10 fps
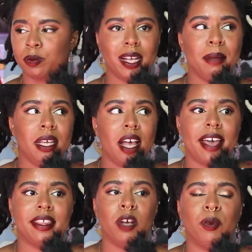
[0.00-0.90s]
But yeah, I
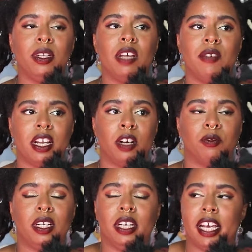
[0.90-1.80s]
think we're living in a
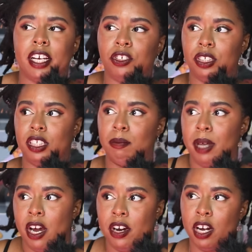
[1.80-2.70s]
really interesting
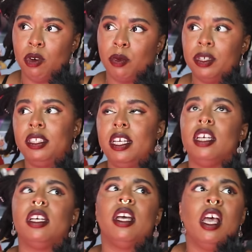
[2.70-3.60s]
period where we're seeing